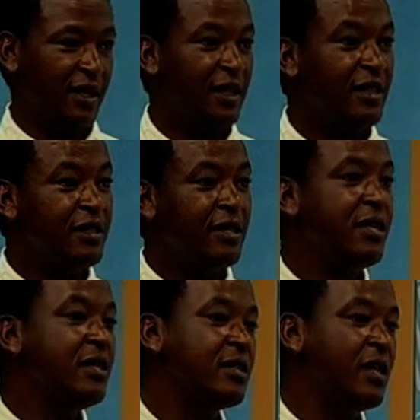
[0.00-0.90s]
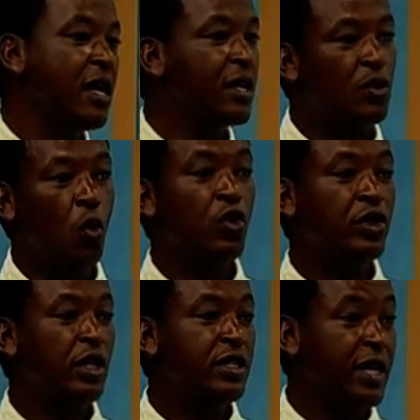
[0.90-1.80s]
in seas, lakes,
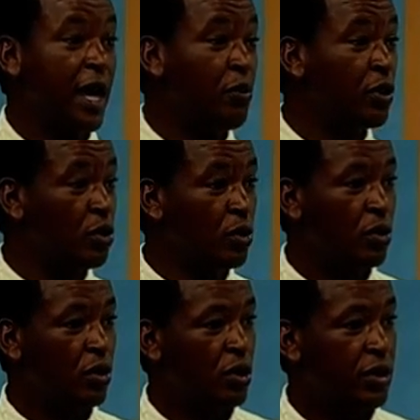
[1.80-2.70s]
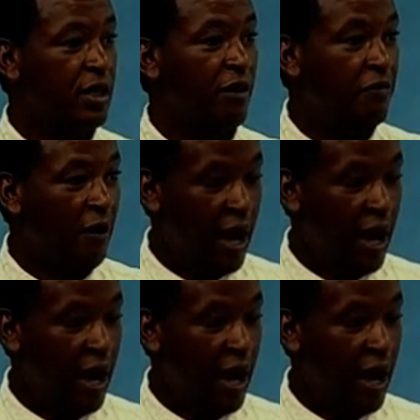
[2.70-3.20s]
oceans, they're able to survive.